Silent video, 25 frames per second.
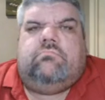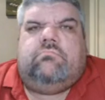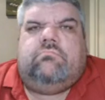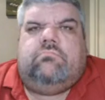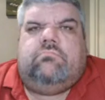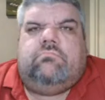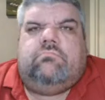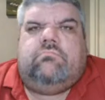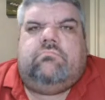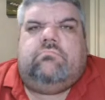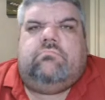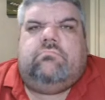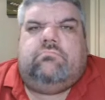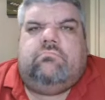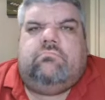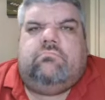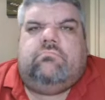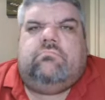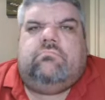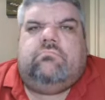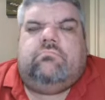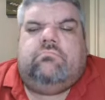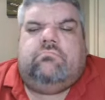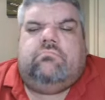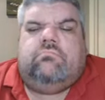
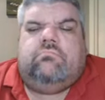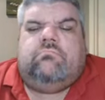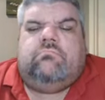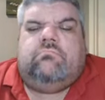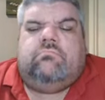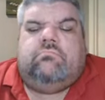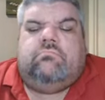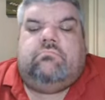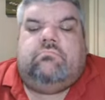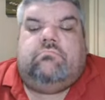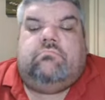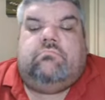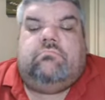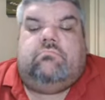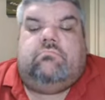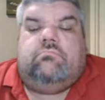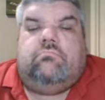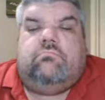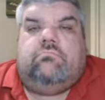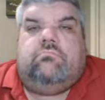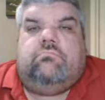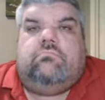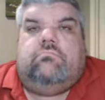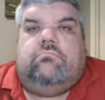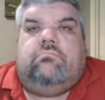
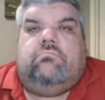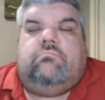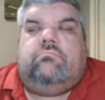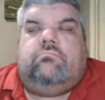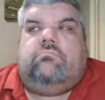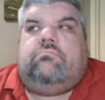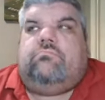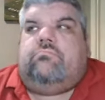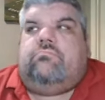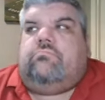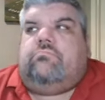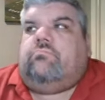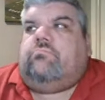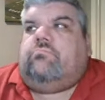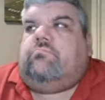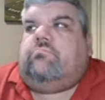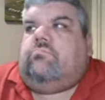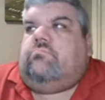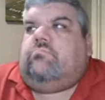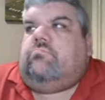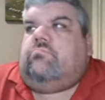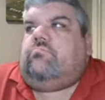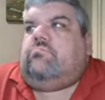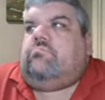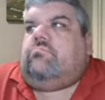
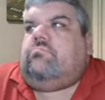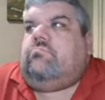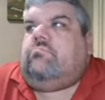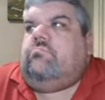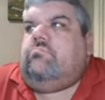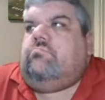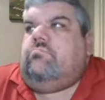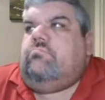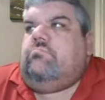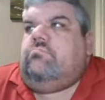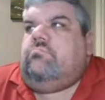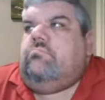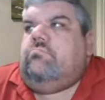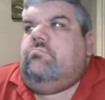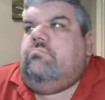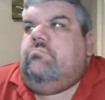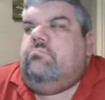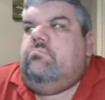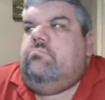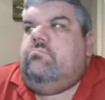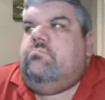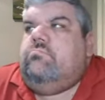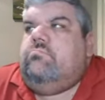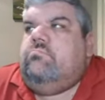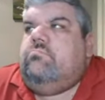
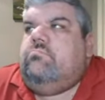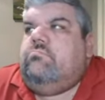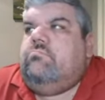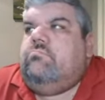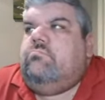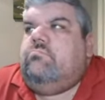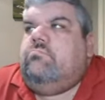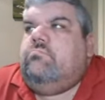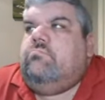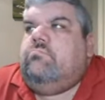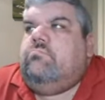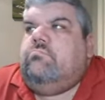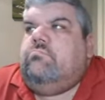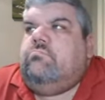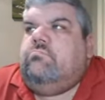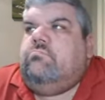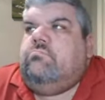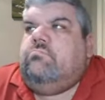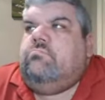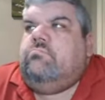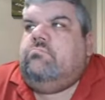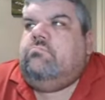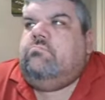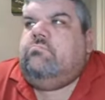The person shown says nothing.